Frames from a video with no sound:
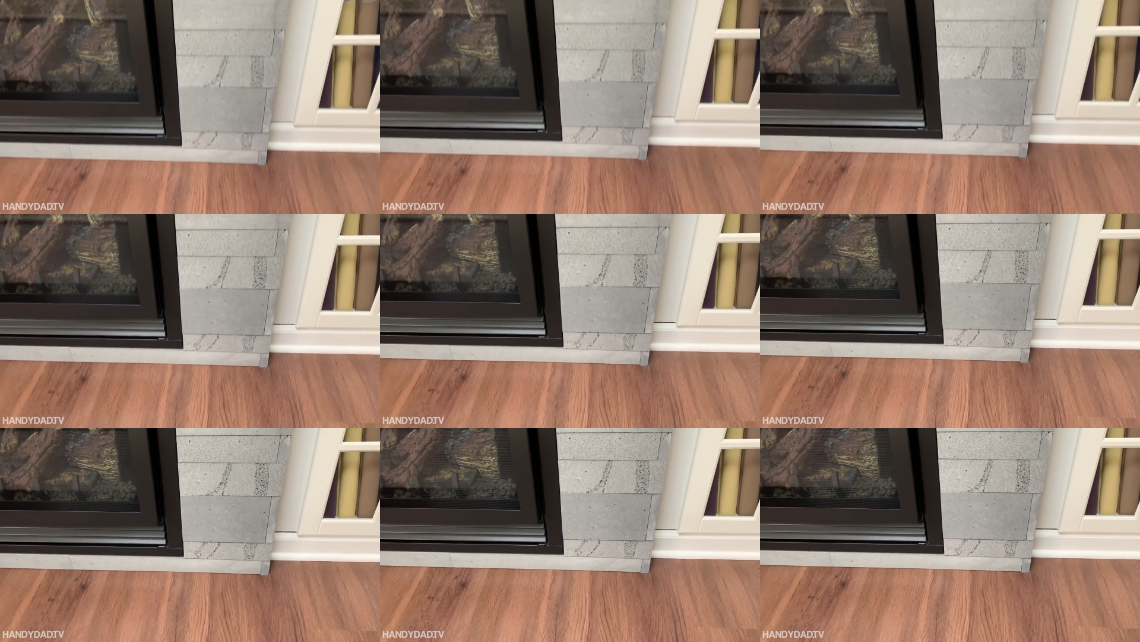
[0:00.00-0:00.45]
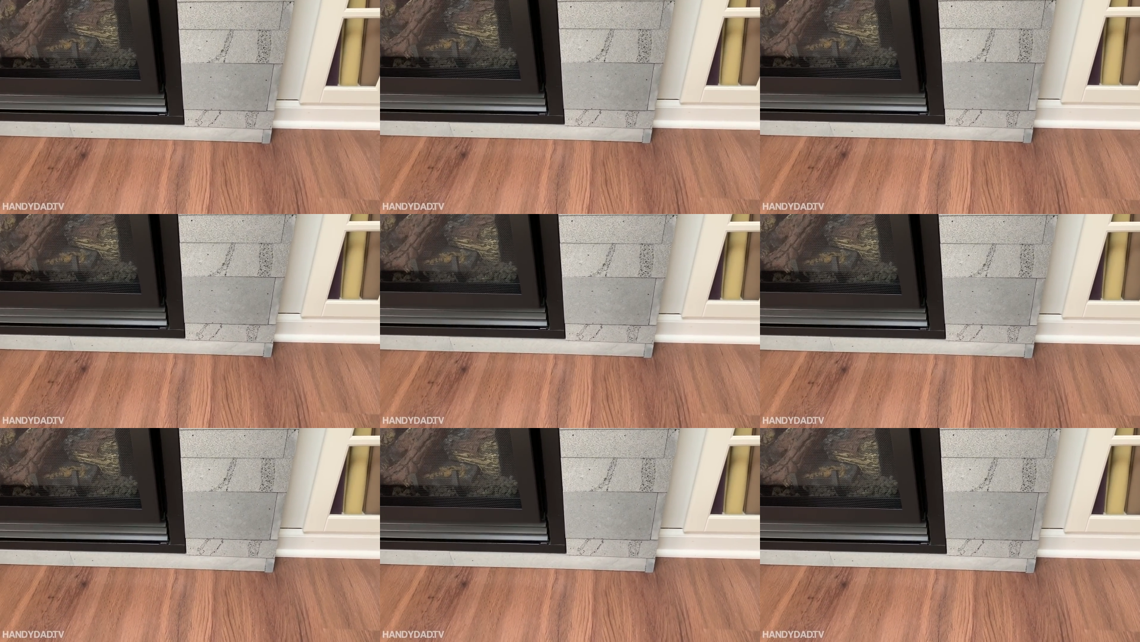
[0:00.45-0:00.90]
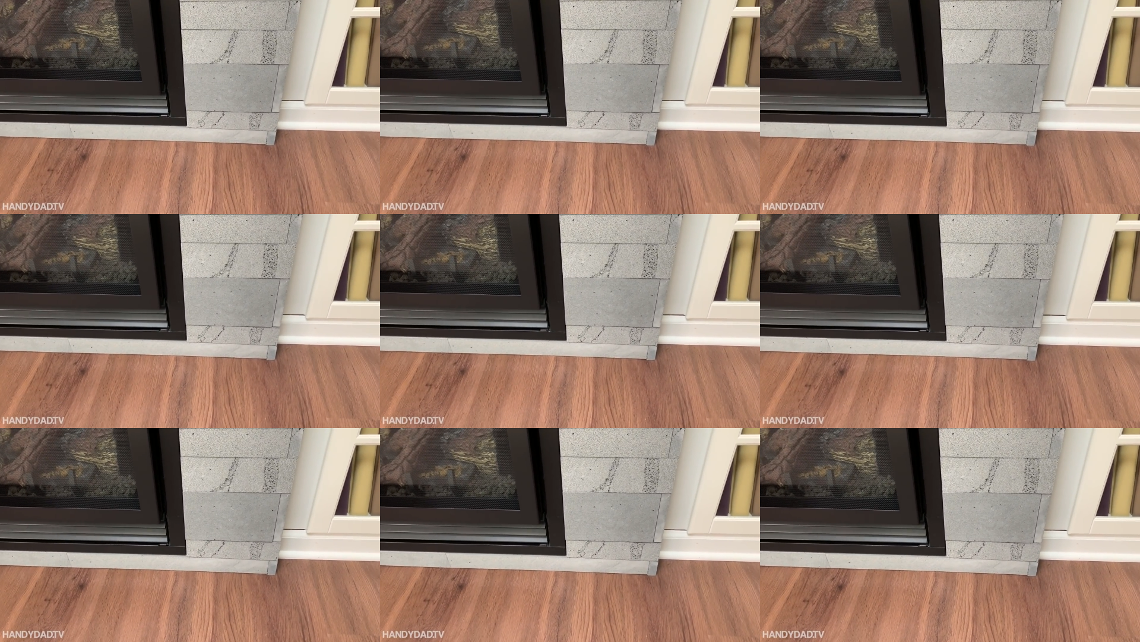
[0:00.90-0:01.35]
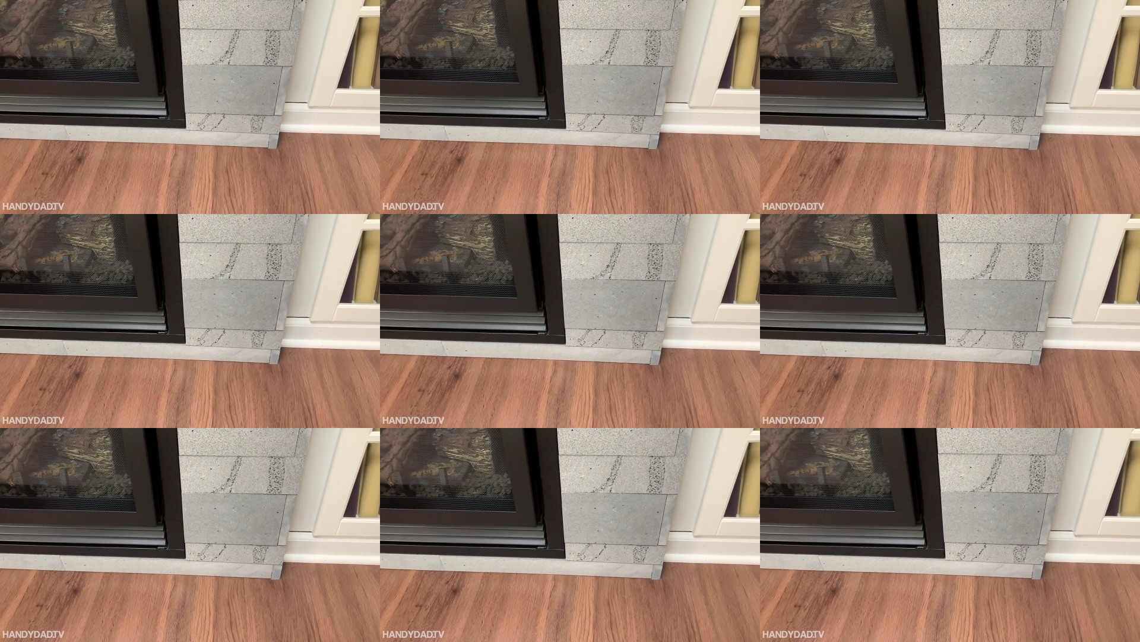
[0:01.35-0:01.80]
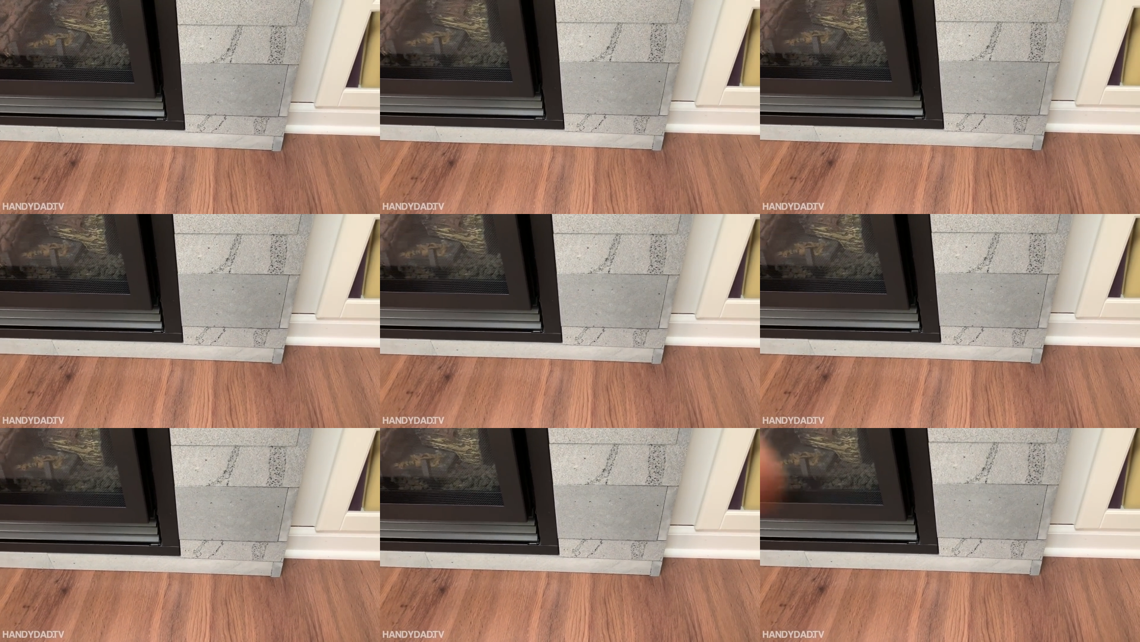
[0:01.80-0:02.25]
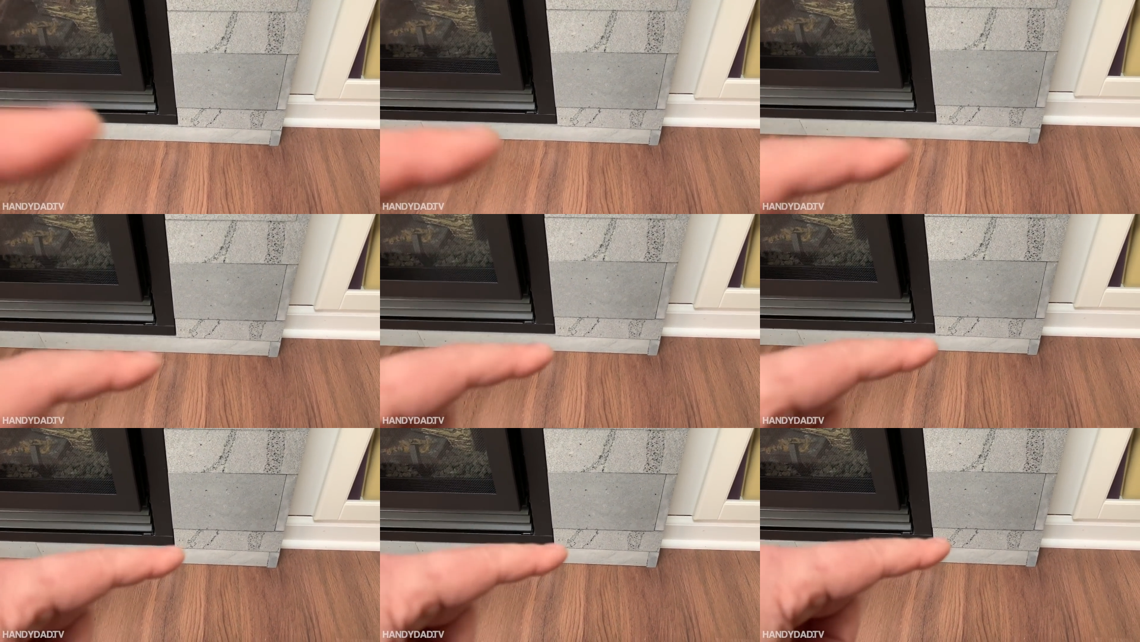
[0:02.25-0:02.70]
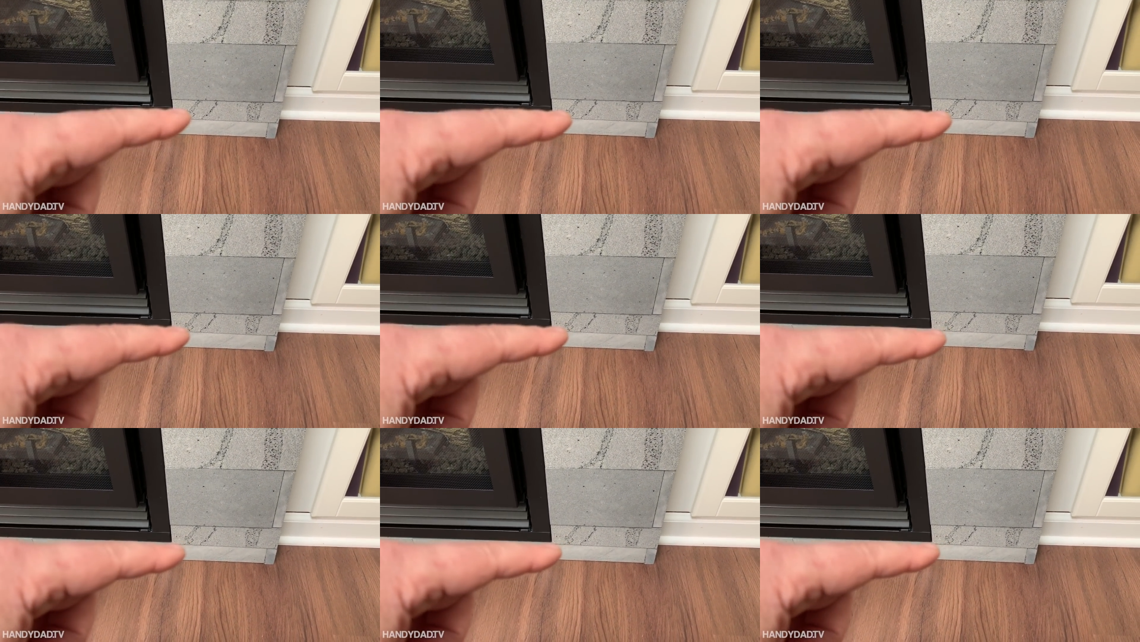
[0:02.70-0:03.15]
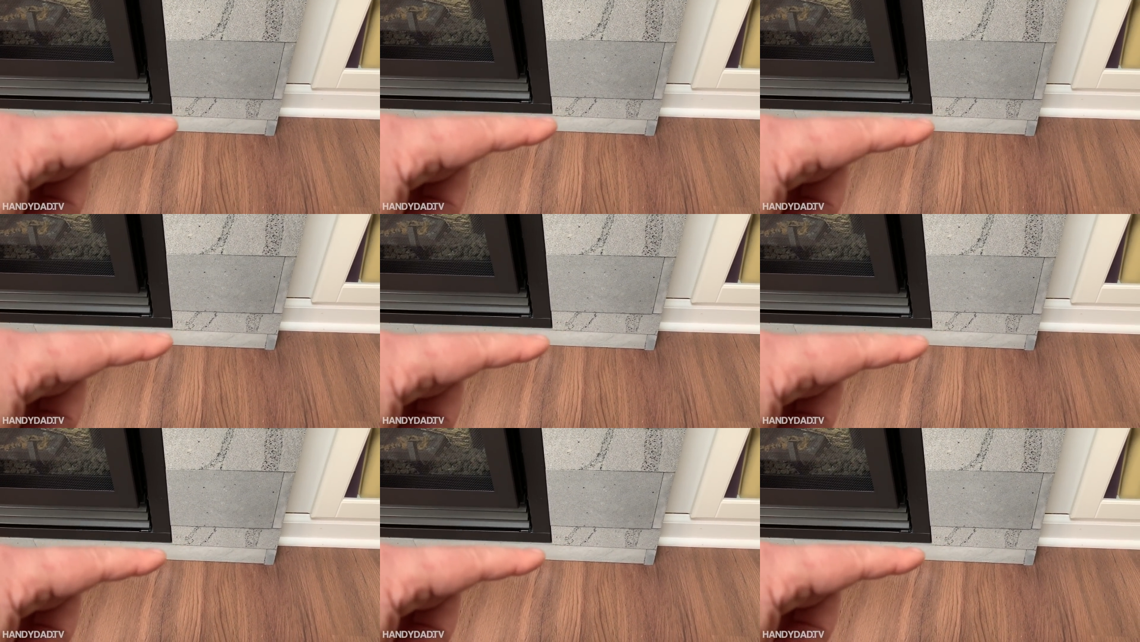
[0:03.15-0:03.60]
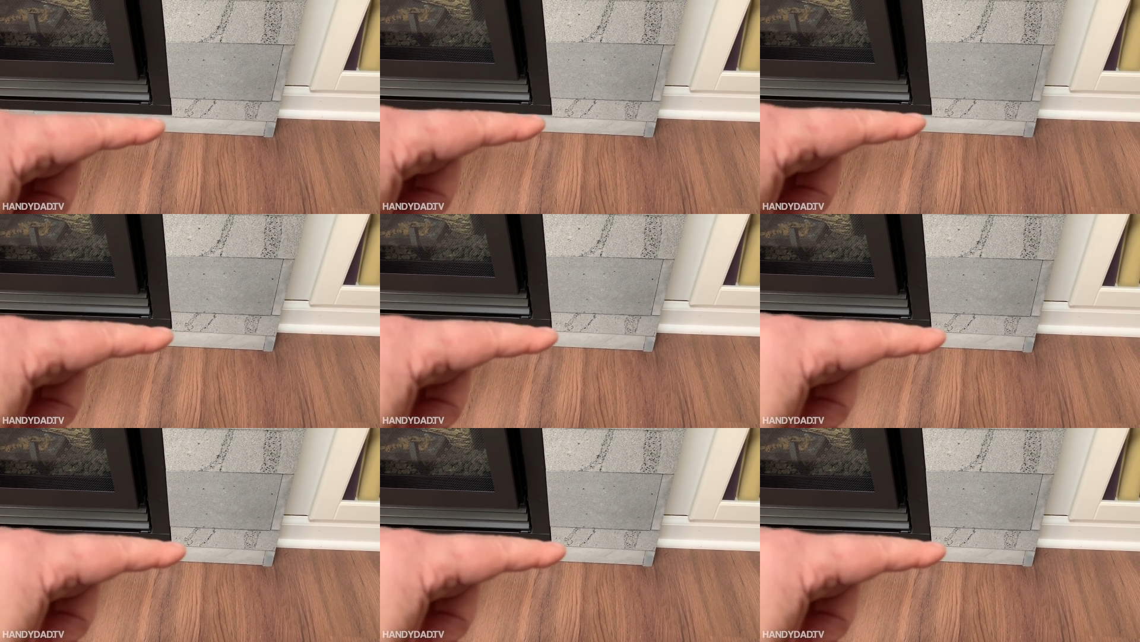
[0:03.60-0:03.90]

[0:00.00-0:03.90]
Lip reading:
(no speaker visible)